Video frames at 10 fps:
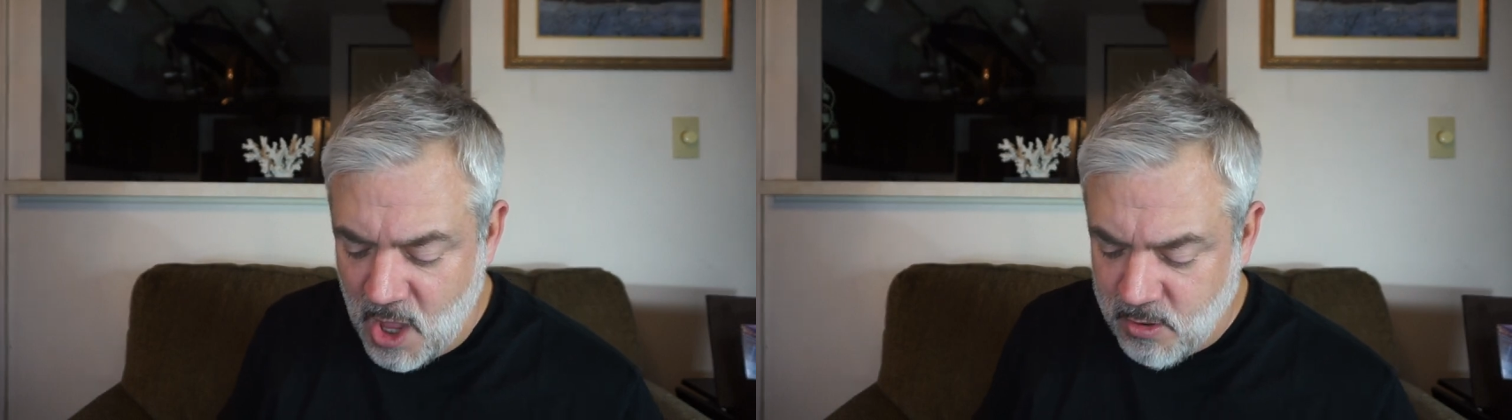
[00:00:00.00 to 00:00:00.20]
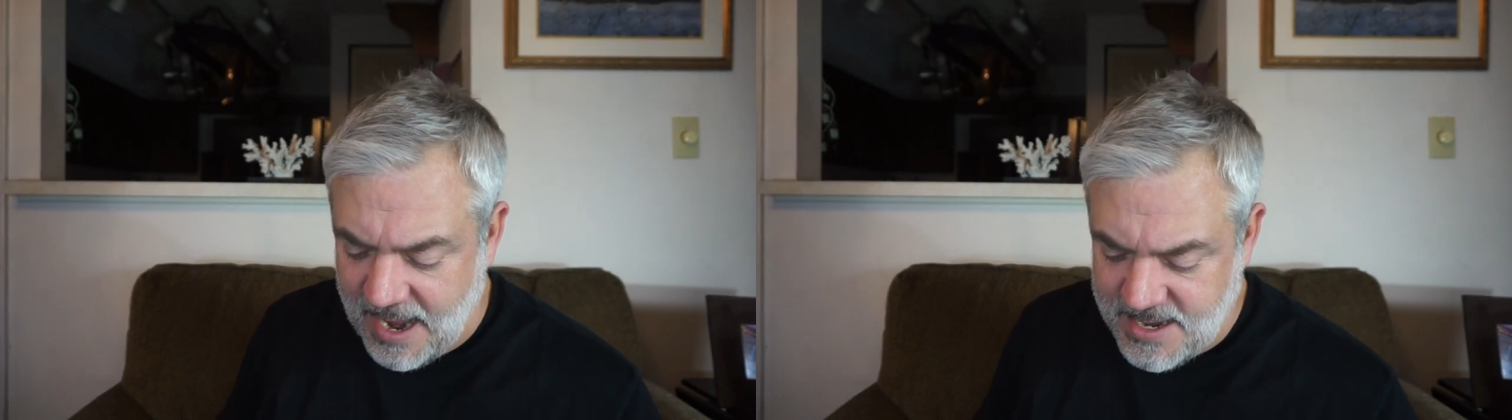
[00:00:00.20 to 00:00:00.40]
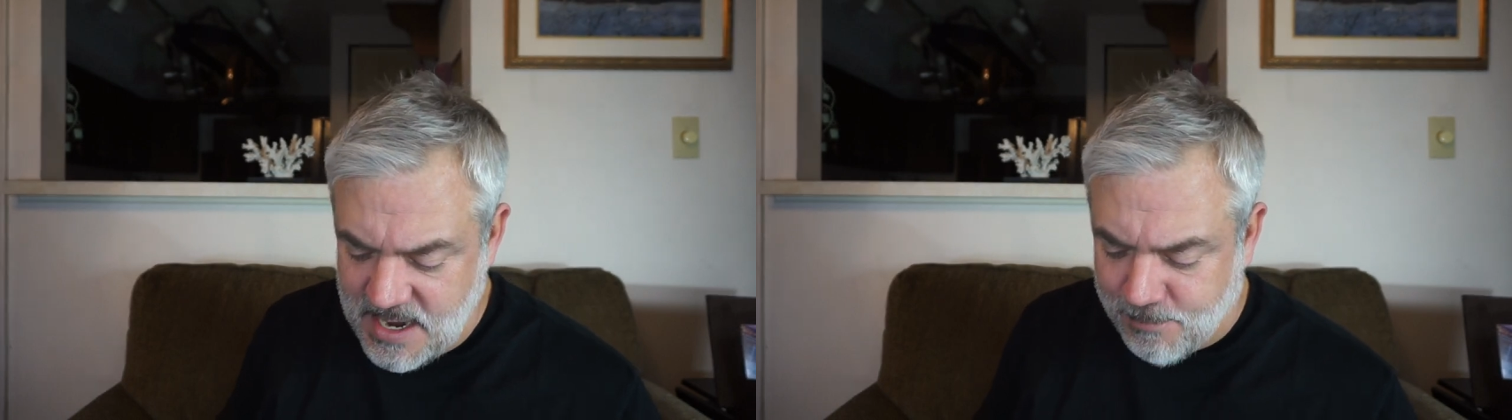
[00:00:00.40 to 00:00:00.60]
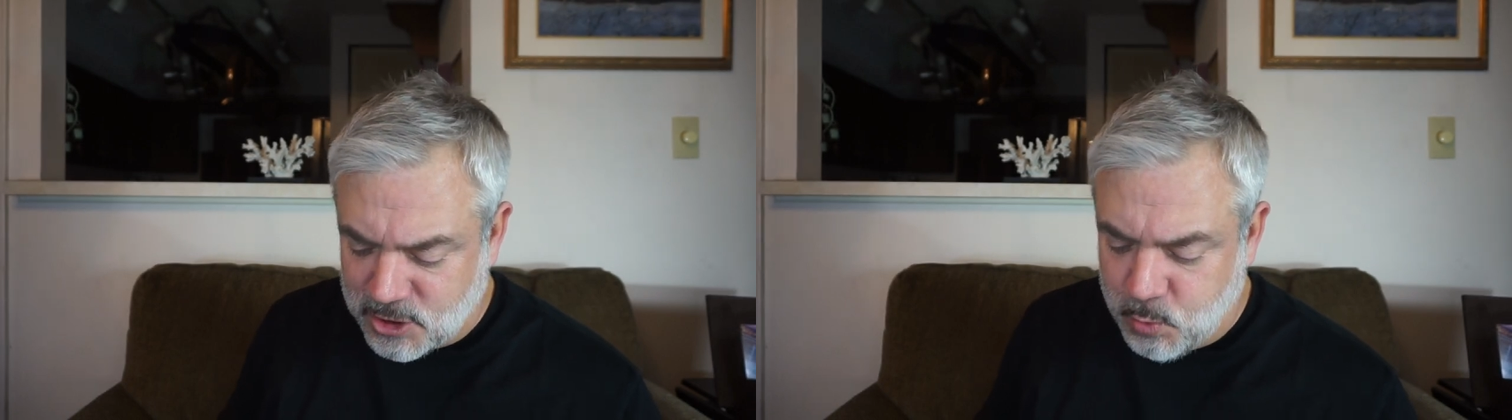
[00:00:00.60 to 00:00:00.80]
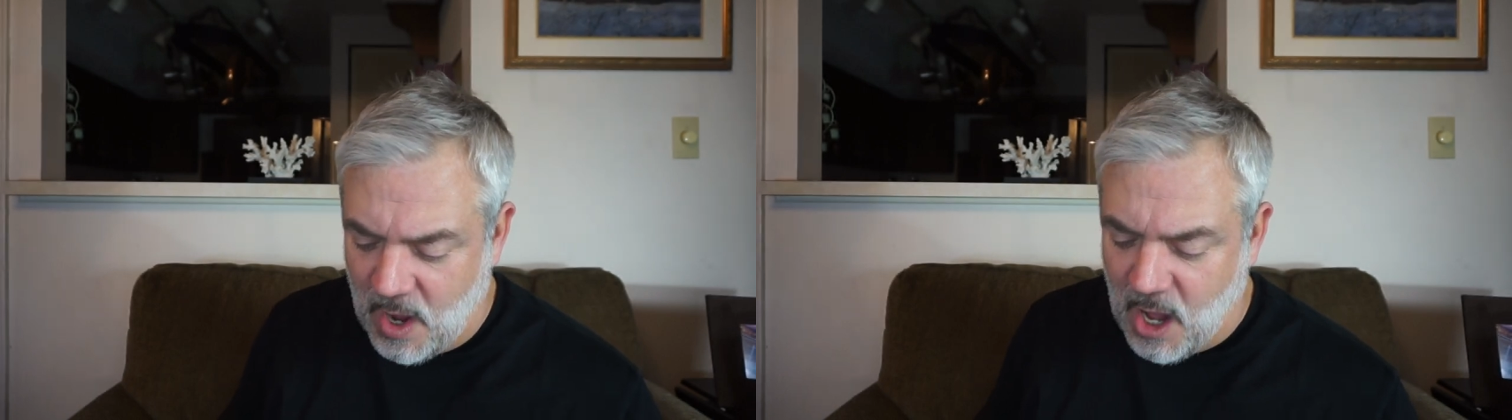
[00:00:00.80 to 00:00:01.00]
Okay, number
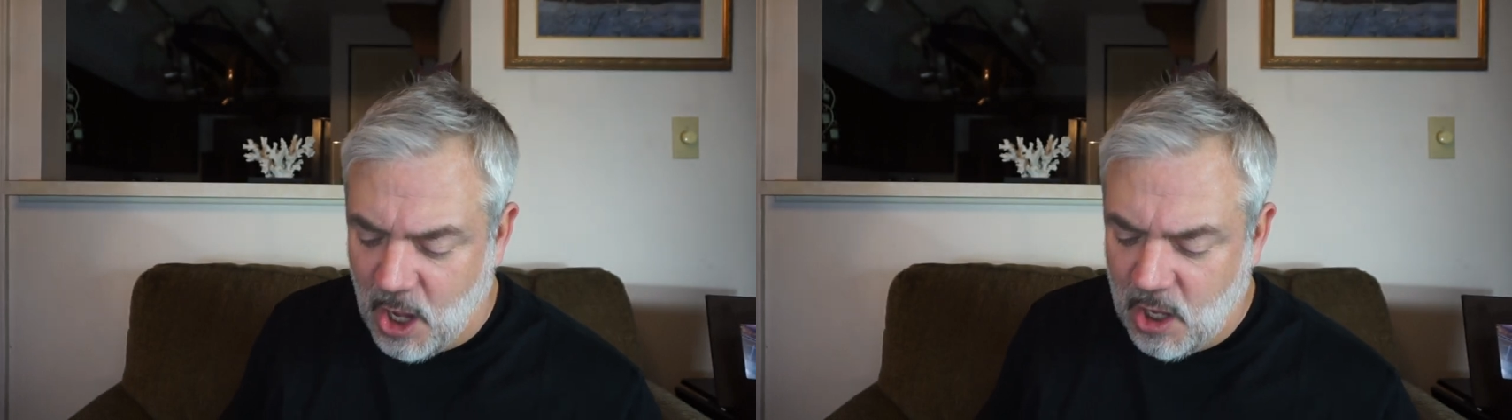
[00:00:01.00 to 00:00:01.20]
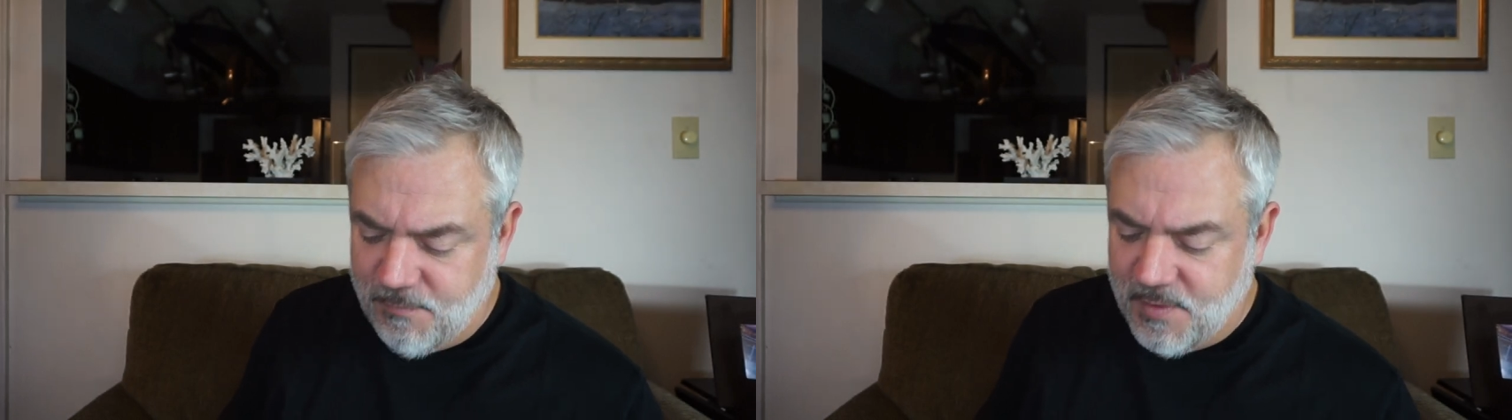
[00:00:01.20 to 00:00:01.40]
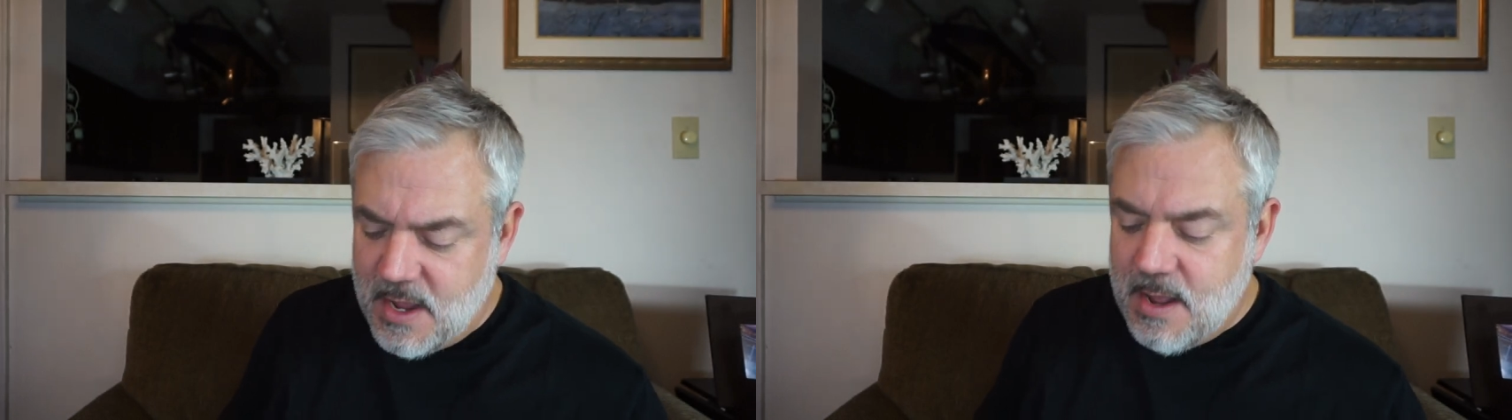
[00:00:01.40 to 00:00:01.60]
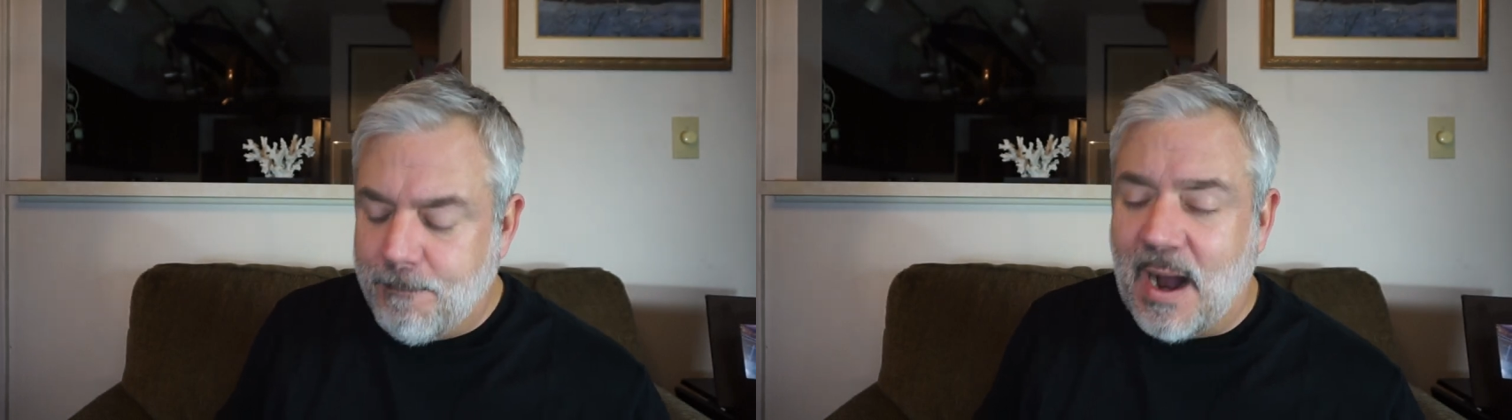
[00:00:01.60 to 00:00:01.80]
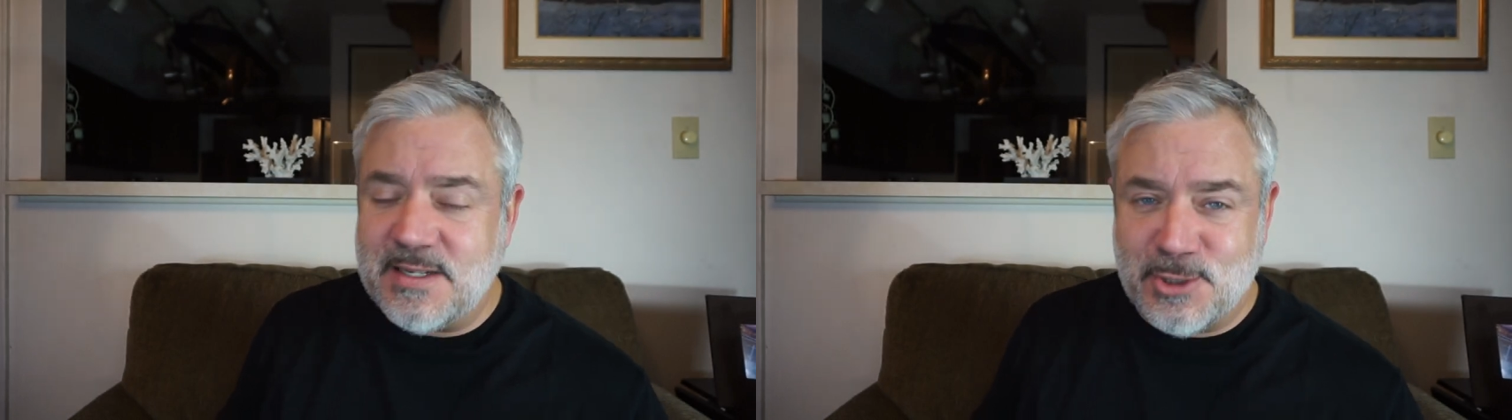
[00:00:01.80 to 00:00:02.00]
12,
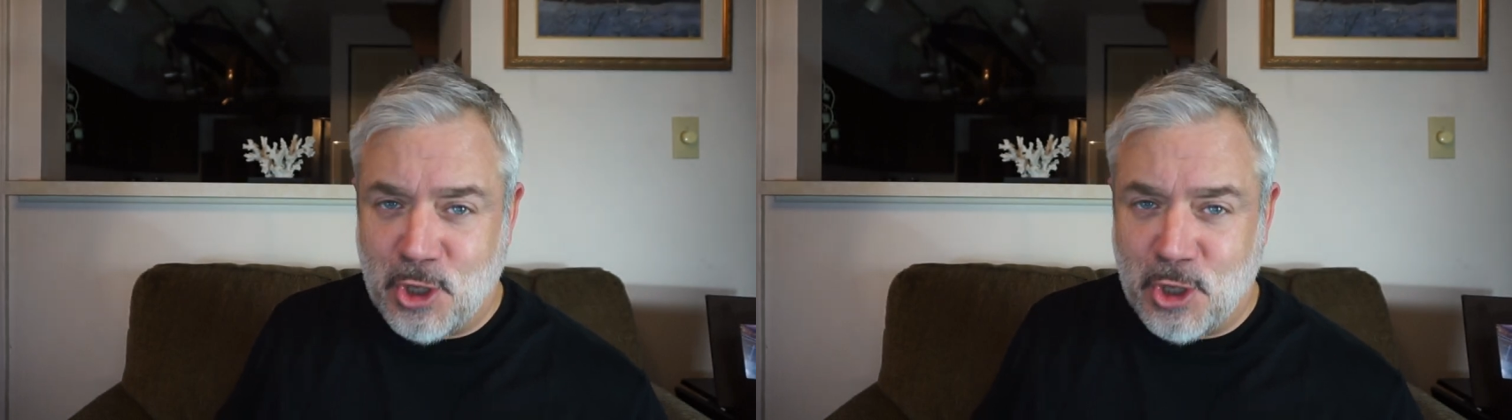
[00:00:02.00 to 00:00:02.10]
Monster